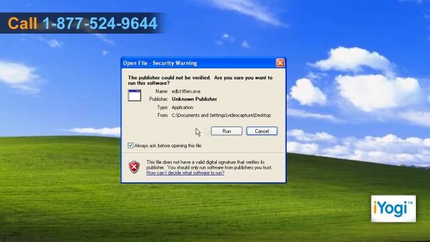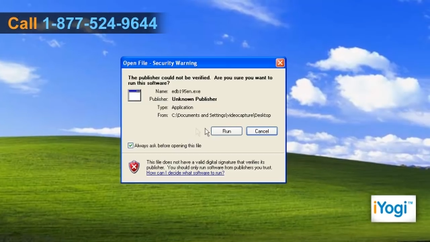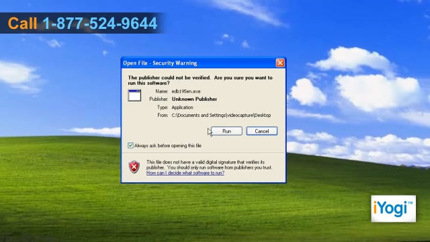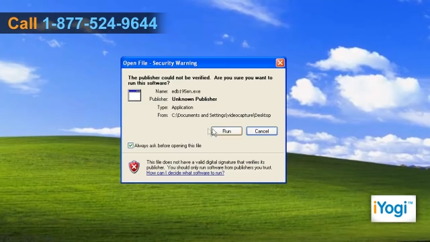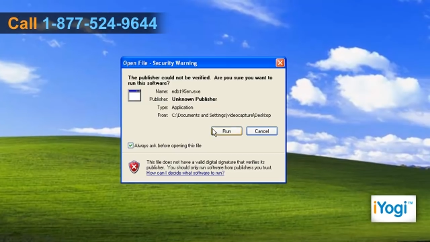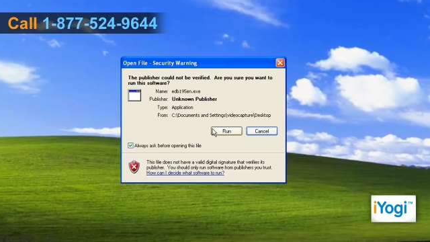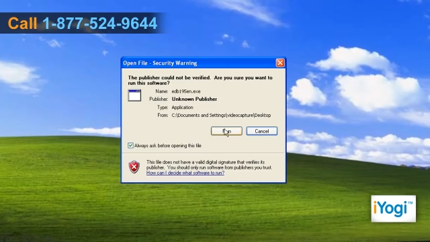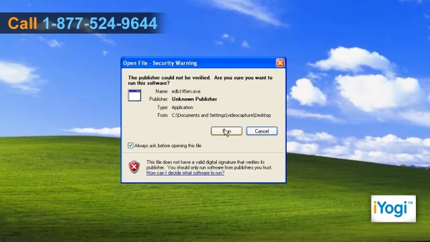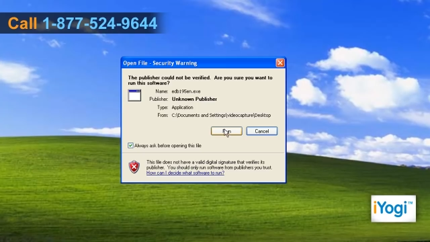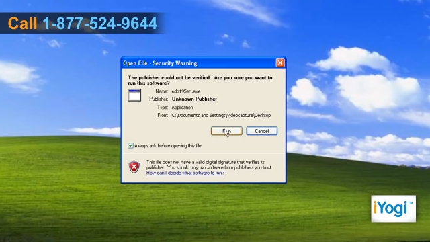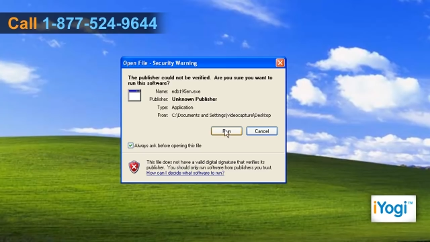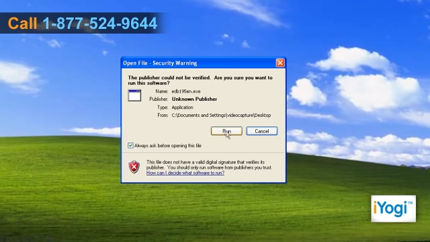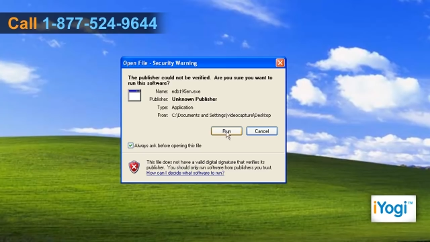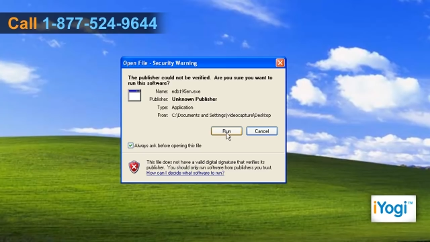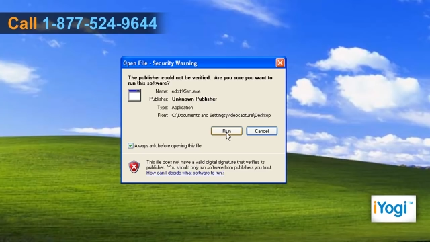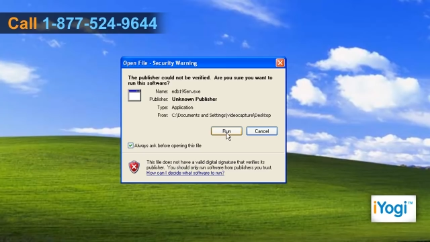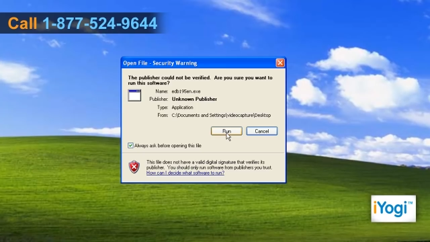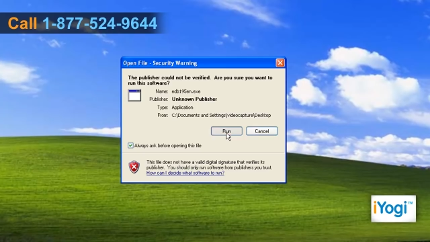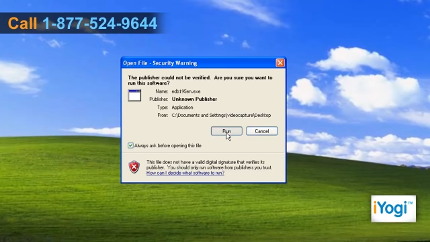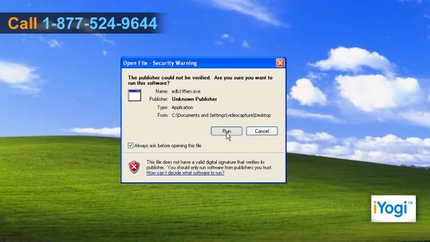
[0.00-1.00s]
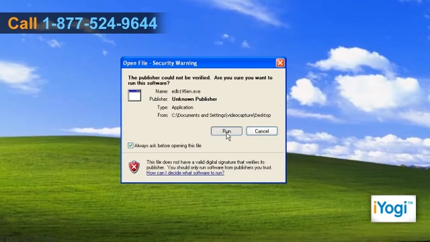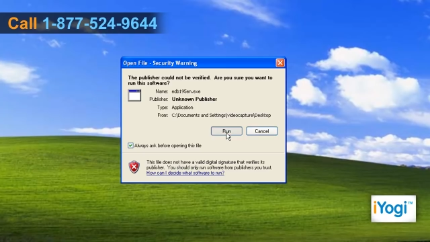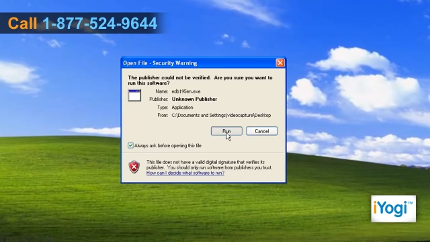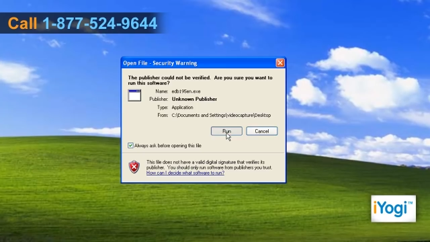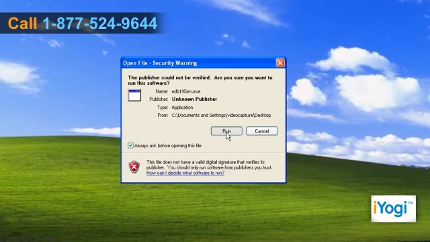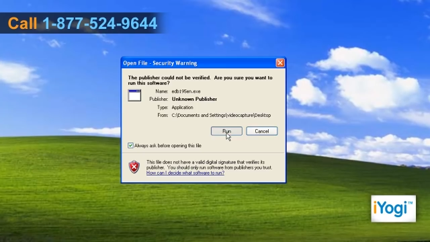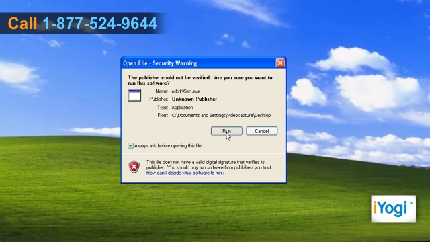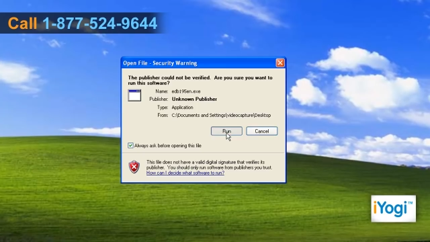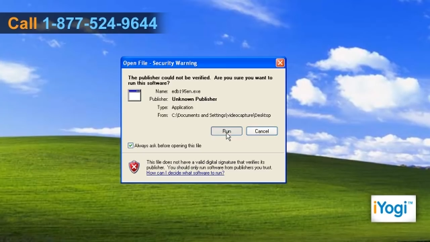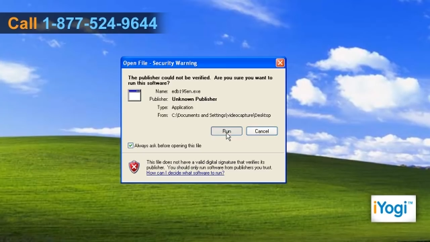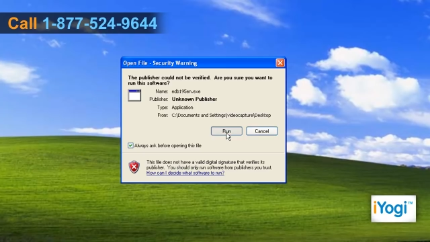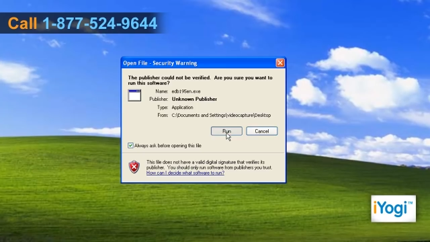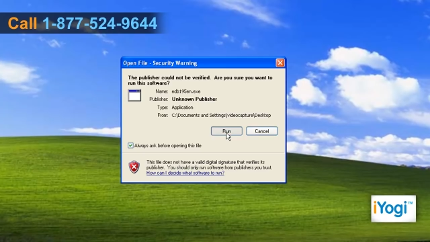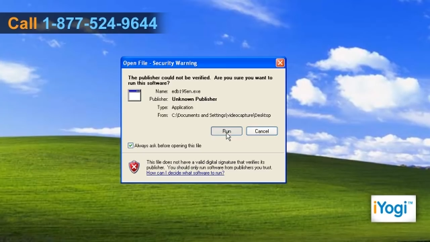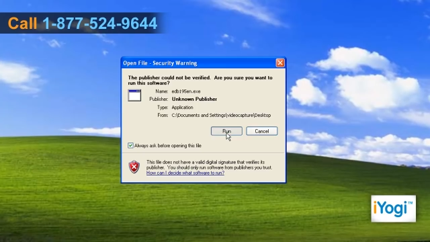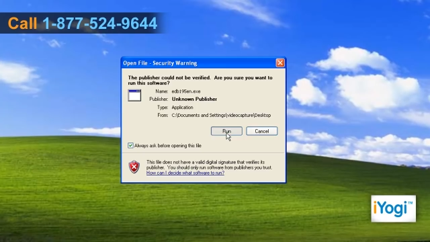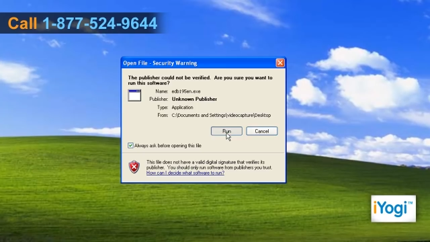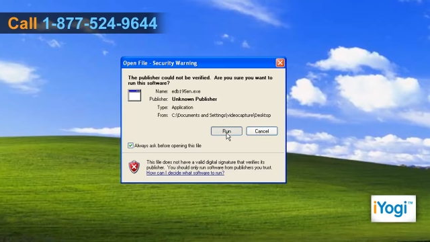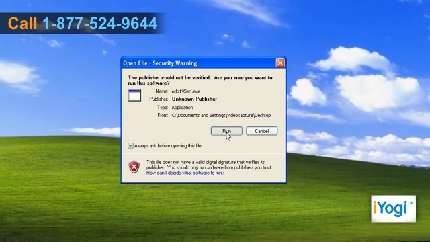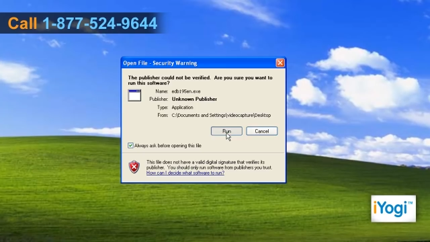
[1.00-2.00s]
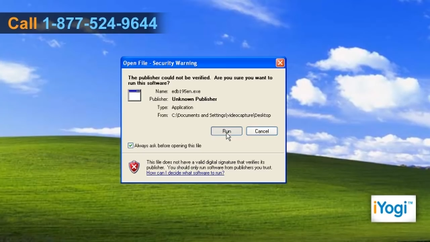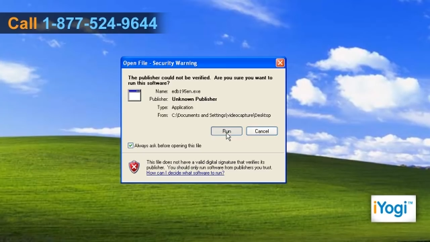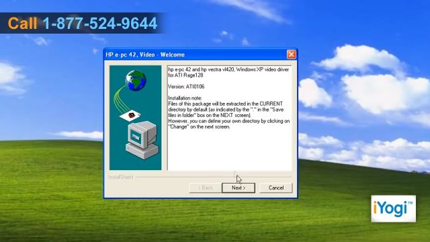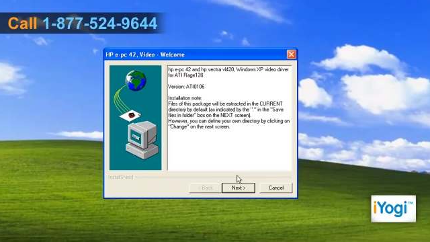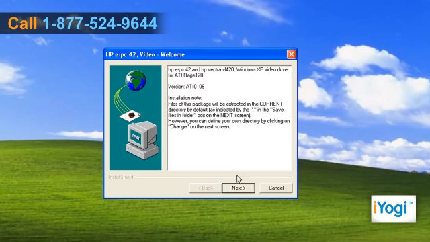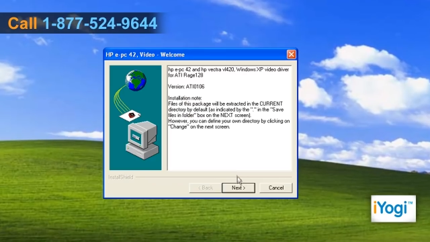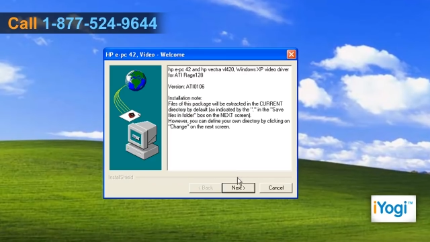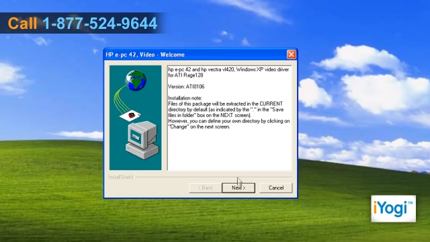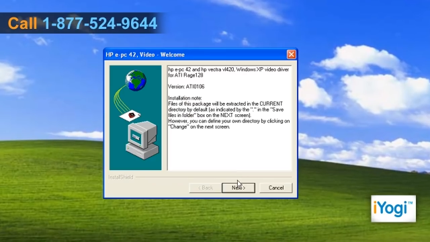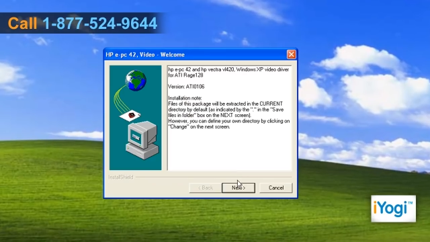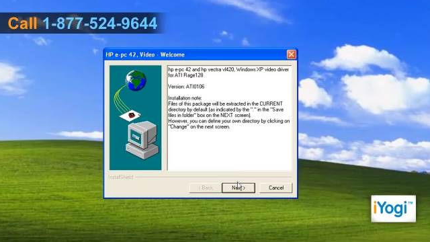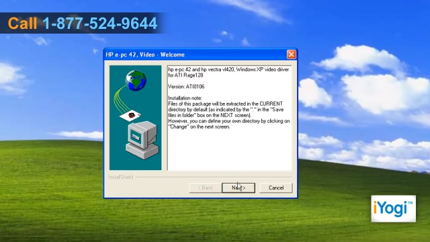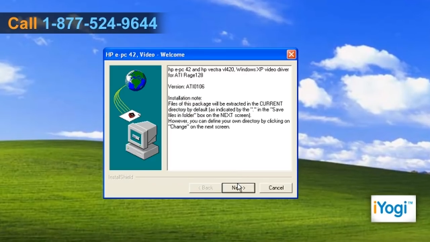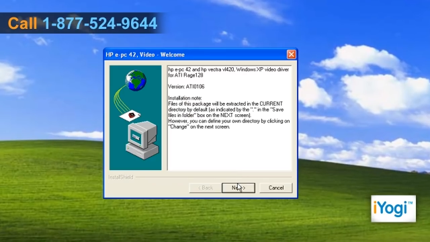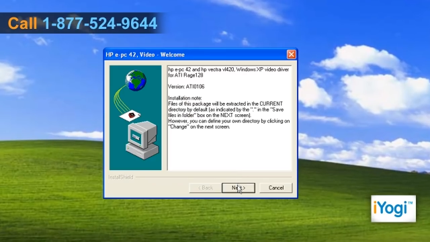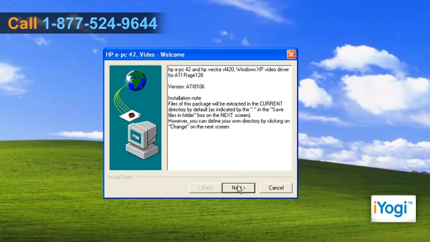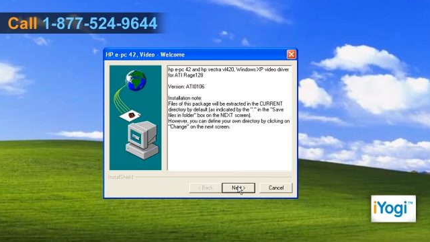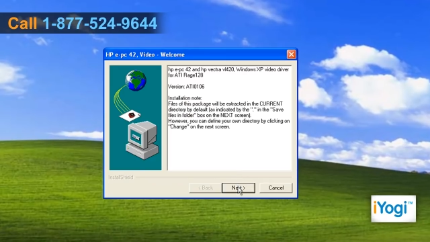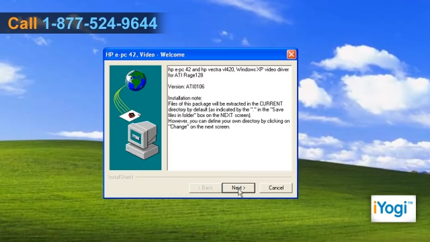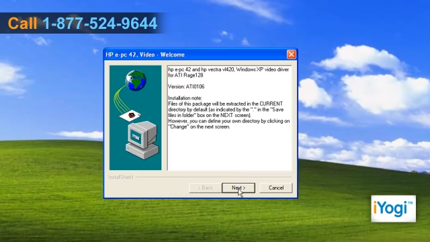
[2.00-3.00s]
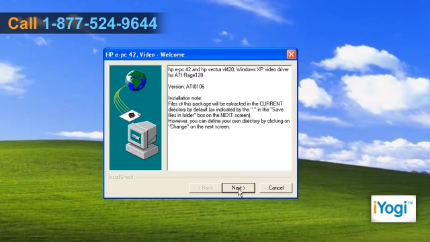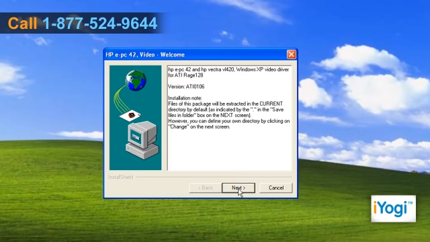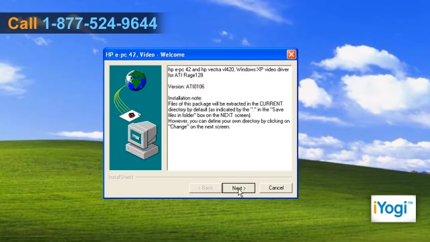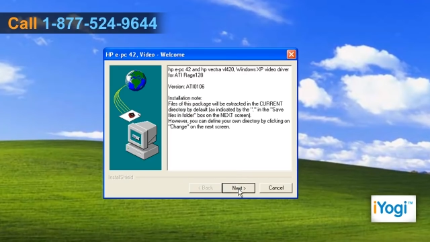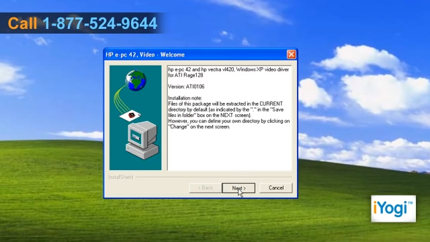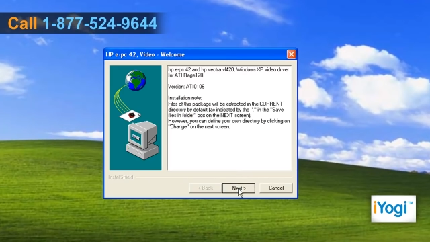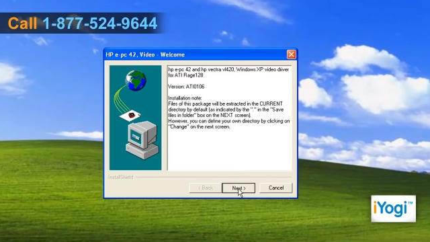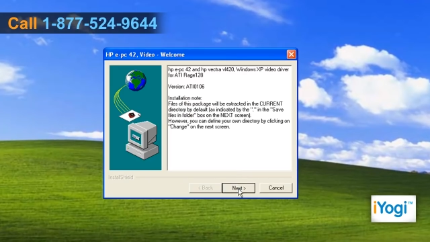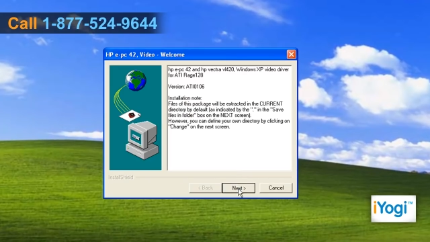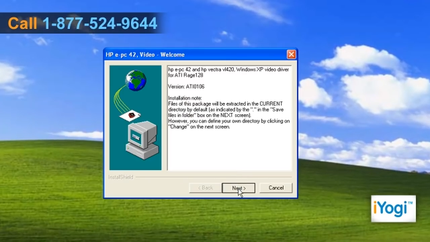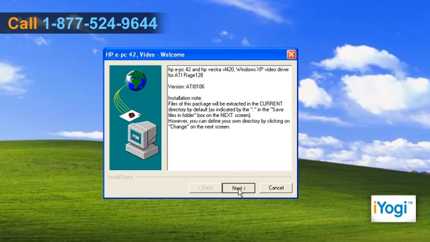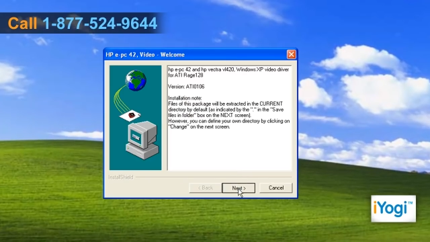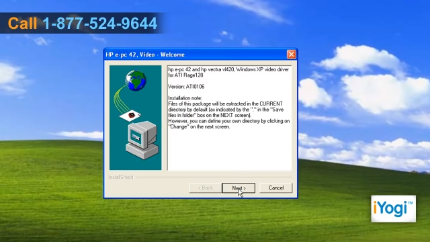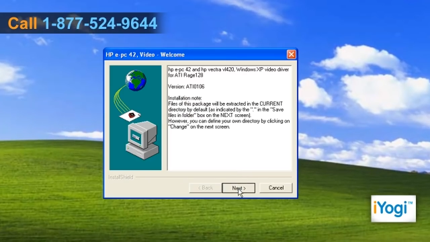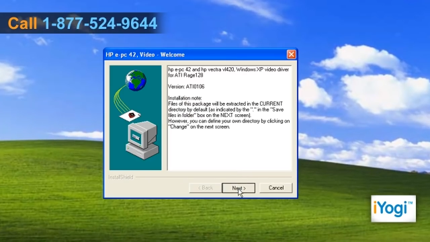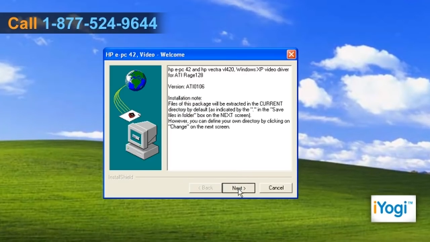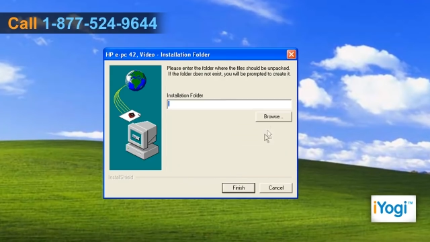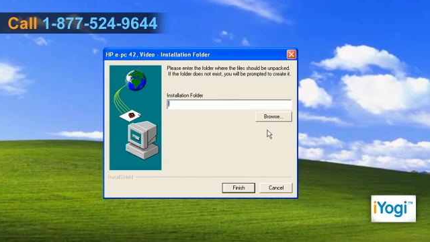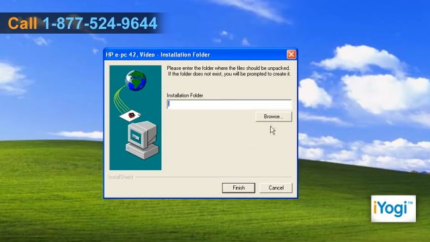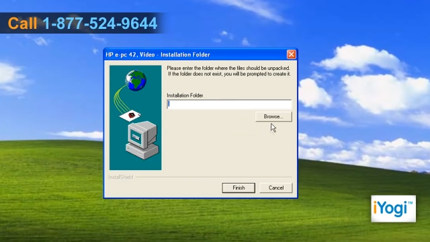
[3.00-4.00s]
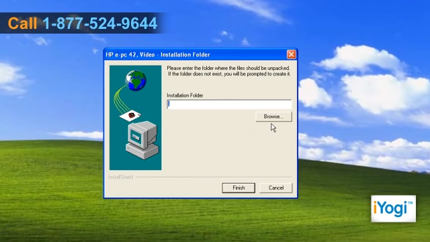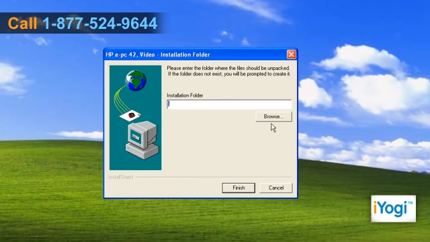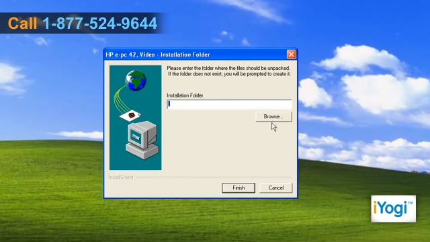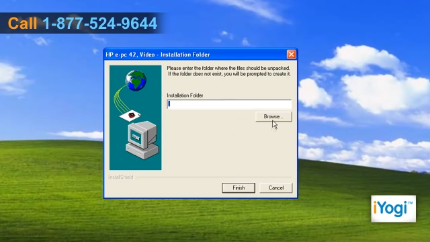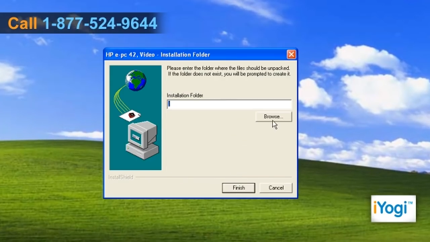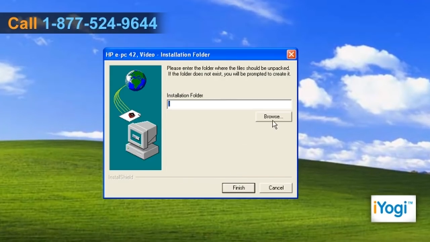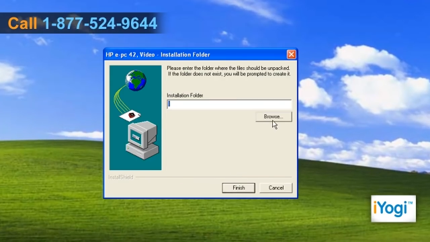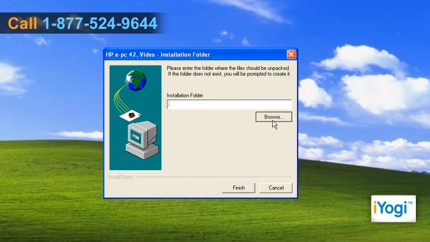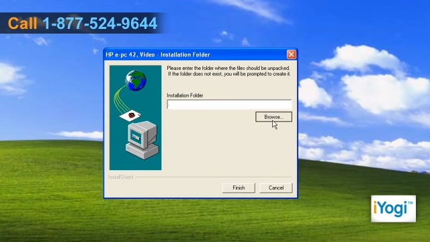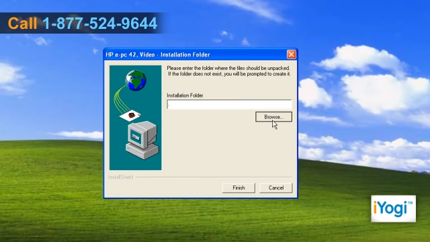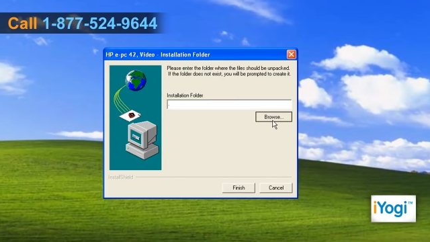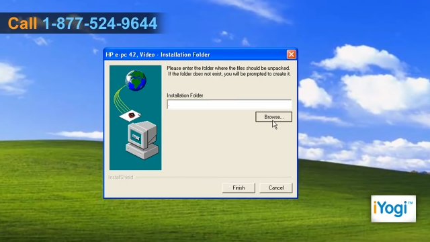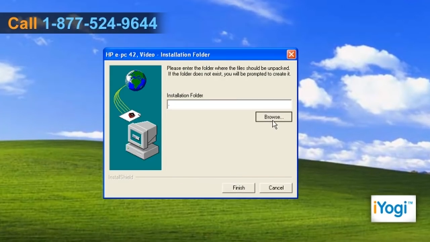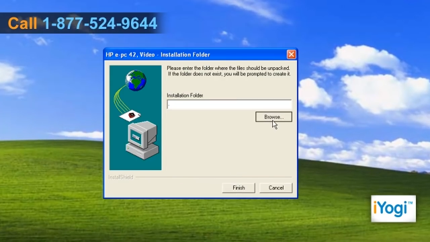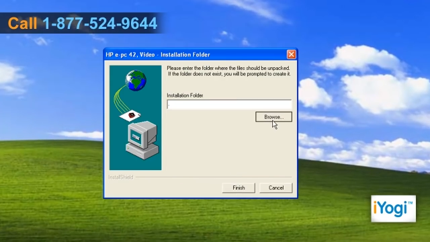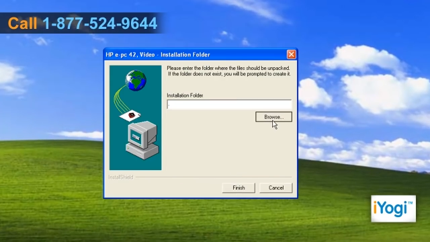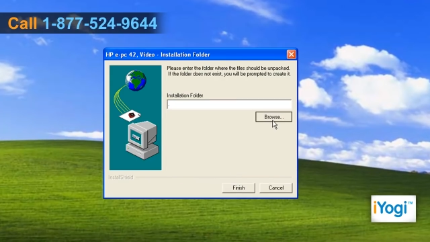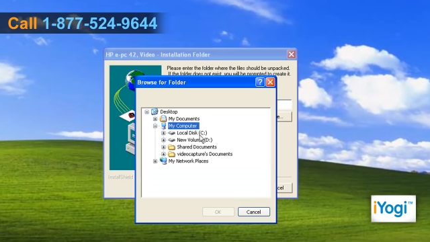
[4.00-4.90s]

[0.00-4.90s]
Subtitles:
(no speaker visible)